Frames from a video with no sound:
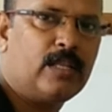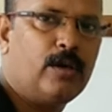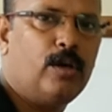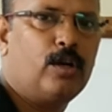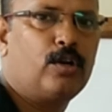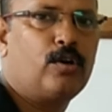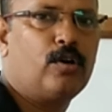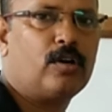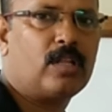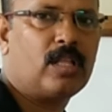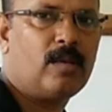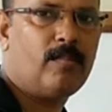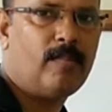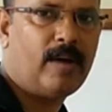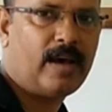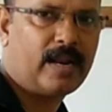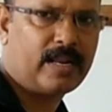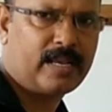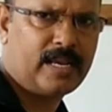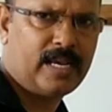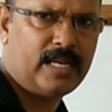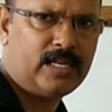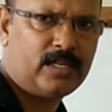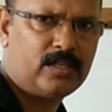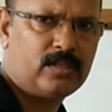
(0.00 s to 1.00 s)
They will go to the
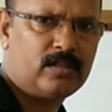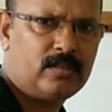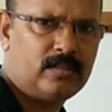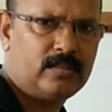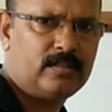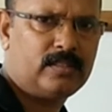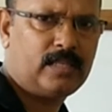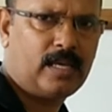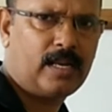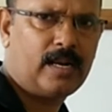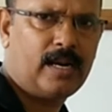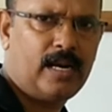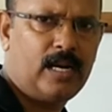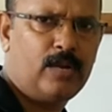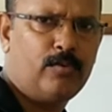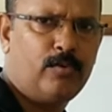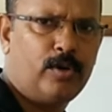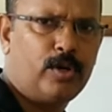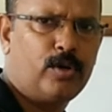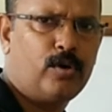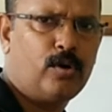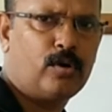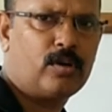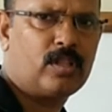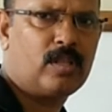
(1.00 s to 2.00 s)
market. Generally
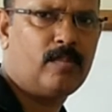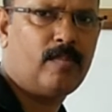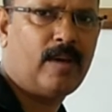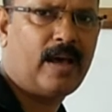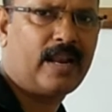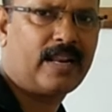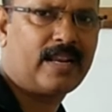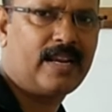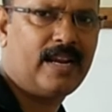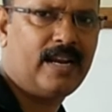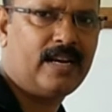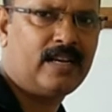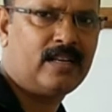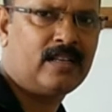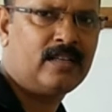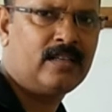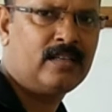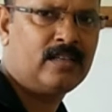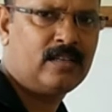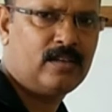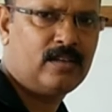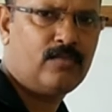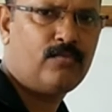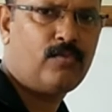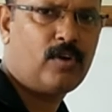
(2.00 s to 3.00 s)
we go to the market
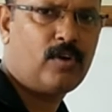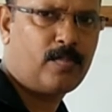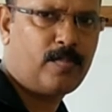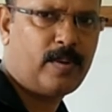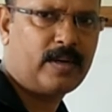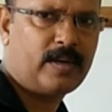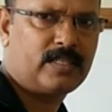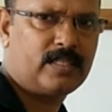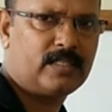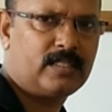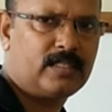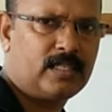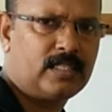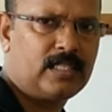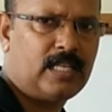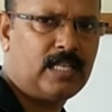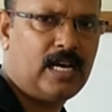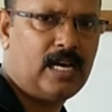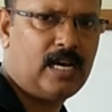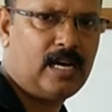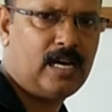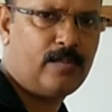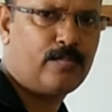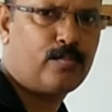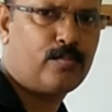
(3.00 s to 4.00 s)
for purchasing
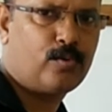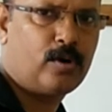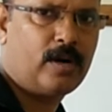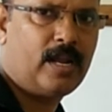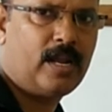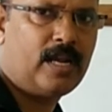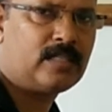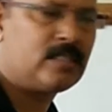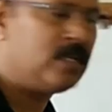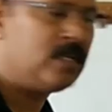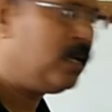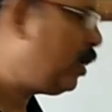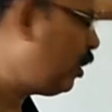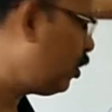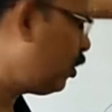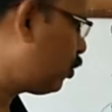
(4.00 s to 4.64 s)
the products.